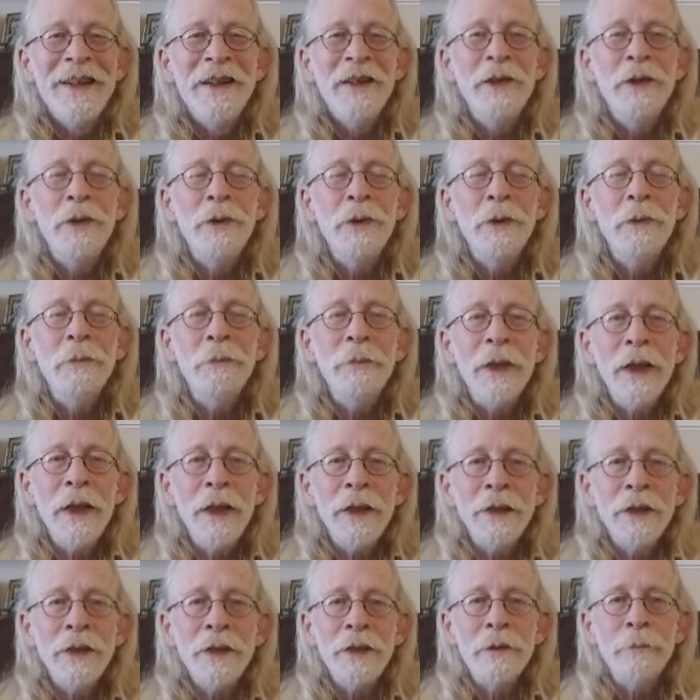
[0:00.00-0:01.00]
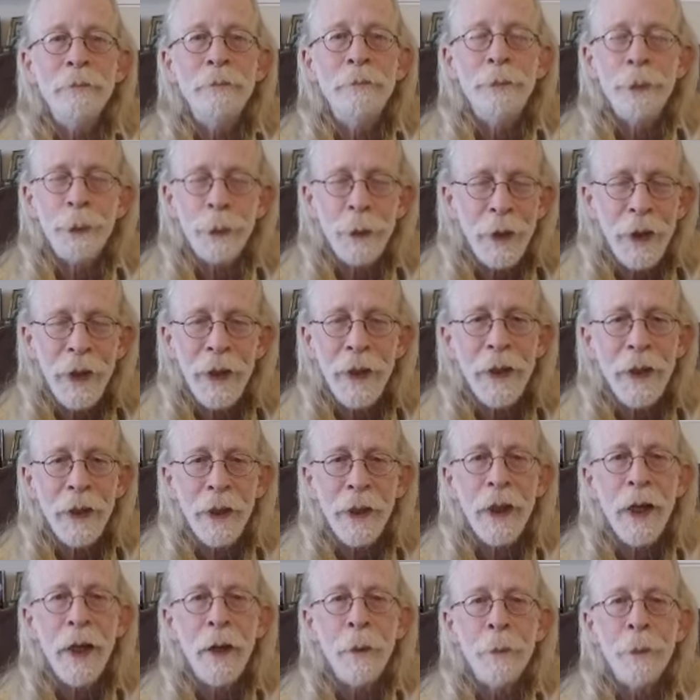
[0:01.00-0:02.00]
you must break
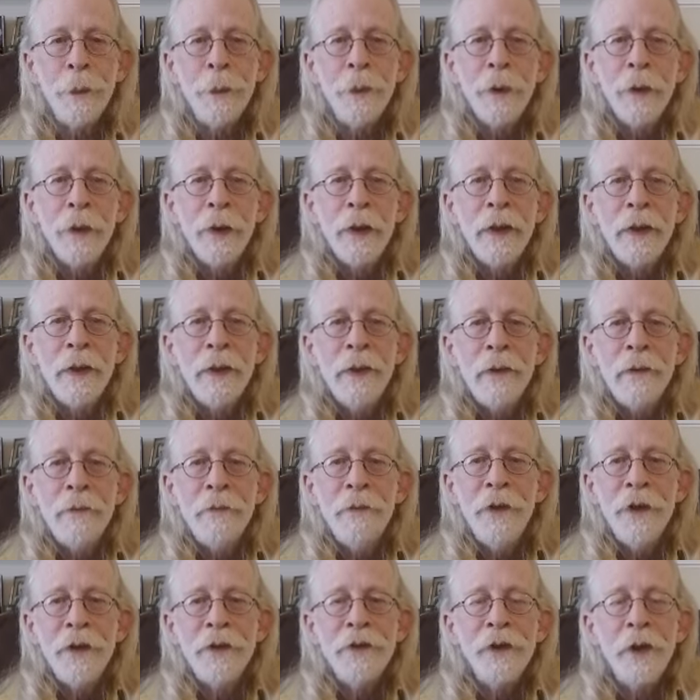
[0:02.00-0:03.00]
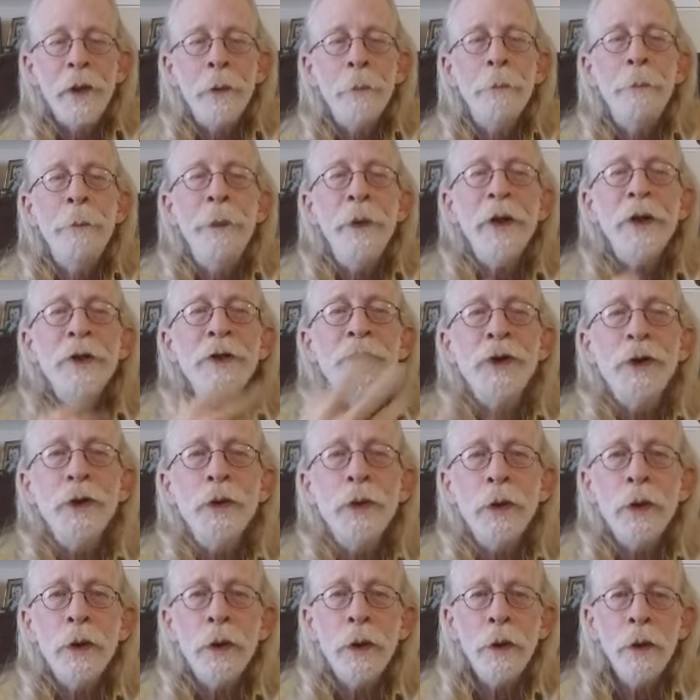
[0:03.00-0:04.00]
up this
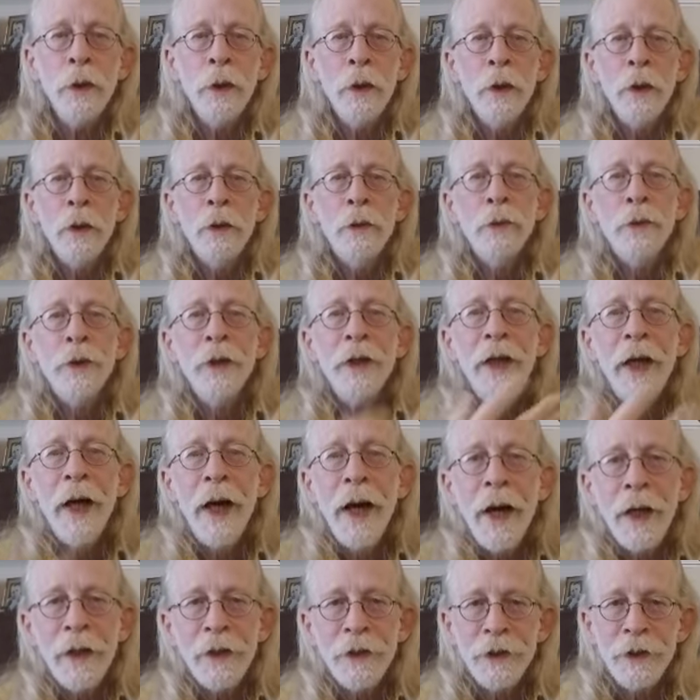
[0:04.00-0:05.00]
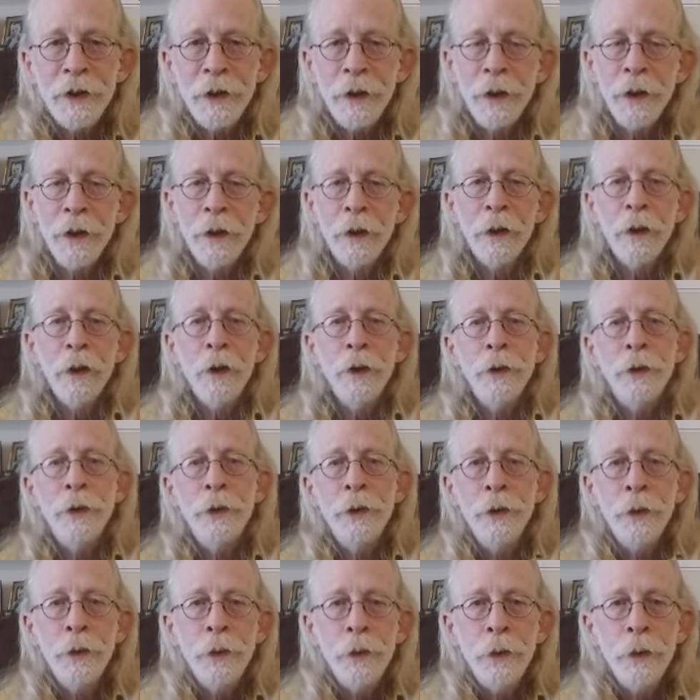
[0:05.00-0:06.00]
habitual reaction
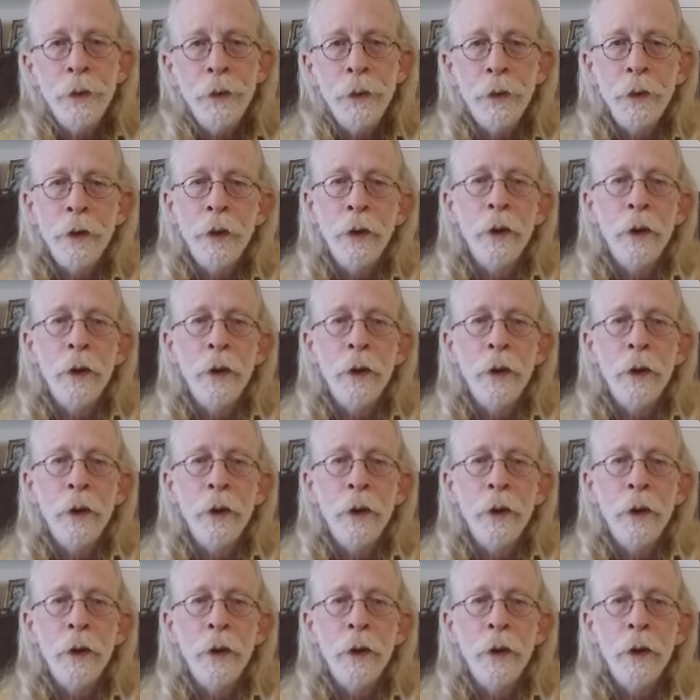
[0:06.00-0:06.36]
to